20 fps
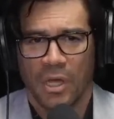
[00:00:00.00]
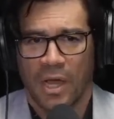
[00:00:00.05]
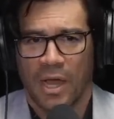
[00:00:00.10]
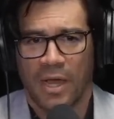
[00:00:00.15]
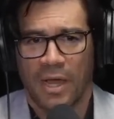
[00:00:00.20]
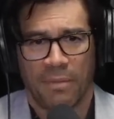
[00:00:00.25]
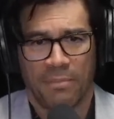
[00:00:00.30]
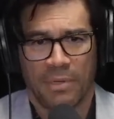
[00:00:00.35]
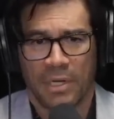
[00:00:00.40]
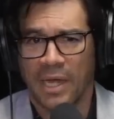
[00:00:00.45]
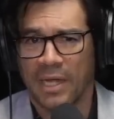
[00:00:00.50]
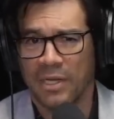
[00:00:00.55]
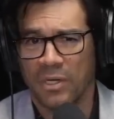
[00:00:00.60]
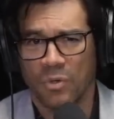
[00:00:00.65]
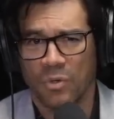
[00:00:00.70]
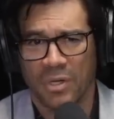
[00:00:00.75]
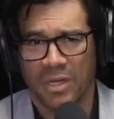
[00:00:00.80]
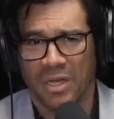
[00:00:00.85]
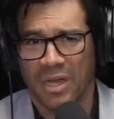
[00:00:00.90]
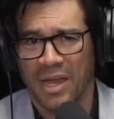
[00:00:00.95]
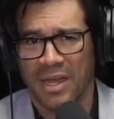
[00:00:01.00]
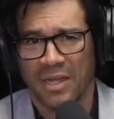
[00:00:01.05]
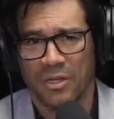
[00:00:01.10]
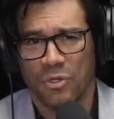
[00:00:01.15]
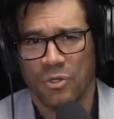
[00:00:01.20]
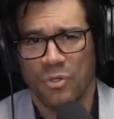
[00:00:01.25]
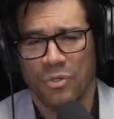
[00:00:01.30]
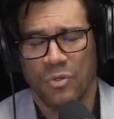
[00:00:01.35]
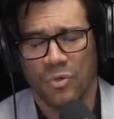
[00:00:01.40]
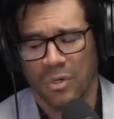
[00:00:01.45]
I mean, I know a guy in
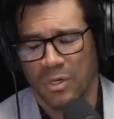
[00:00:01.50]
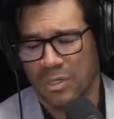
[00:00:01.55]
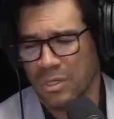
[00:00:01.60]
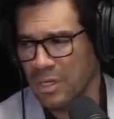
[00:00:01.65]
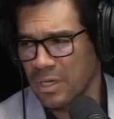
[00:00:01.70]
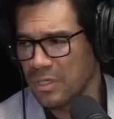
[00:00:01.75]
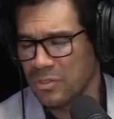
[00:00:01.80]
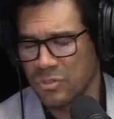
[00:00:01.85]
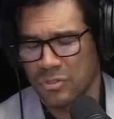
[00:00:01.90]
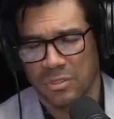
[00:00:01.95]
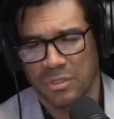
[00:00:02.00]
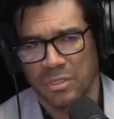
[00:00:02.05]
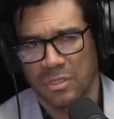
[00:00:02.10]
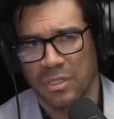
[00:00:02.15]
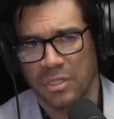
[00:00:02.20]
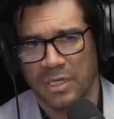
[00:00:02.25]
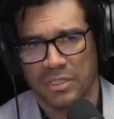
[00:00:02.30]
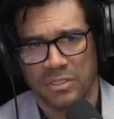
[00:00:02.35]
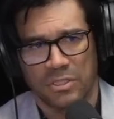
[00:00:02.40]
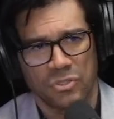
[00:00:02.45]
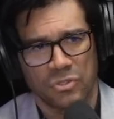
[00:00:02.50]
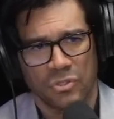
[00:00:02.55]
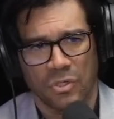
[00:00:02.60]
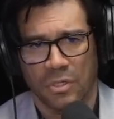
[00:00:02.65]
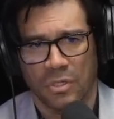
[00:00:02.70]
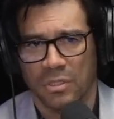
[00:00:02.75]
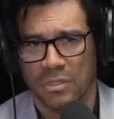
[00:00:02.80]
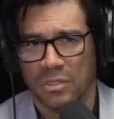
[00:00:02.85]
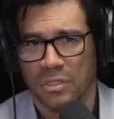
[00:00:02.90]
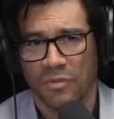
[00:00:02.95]
New York. I used to collect his
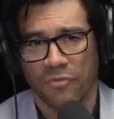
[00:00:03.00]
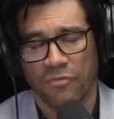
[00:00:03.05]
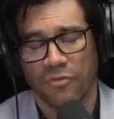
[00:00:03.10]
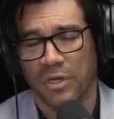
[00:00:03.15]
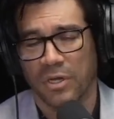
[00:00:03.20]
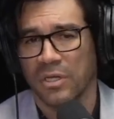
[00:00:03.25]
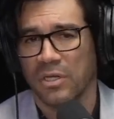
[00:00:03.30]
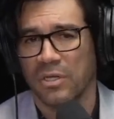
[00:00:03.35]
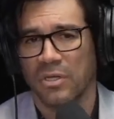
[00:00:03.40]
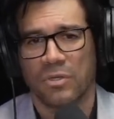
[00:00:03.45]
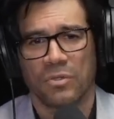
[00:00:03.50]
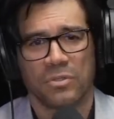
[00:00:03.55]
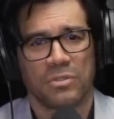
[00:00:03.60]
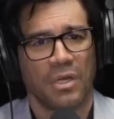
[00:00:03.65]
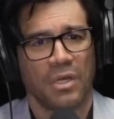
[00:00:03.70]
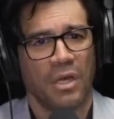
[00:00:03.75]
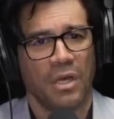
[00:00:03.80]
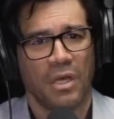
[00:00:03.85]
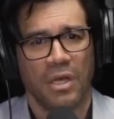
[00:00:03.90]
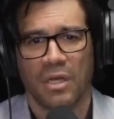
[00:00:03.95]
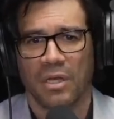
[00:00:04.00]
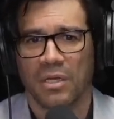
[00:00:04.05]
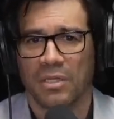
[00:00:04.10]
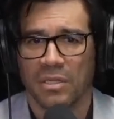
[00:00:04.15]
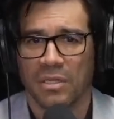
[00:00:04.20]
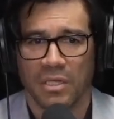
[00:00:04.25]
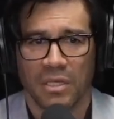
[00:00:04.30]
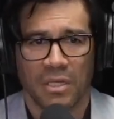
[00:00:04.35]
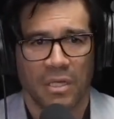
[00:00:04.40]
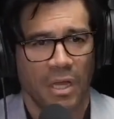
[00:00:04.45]
art. This fucking dude's
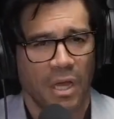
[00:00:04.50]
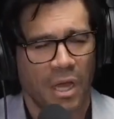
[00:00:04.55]
ugly.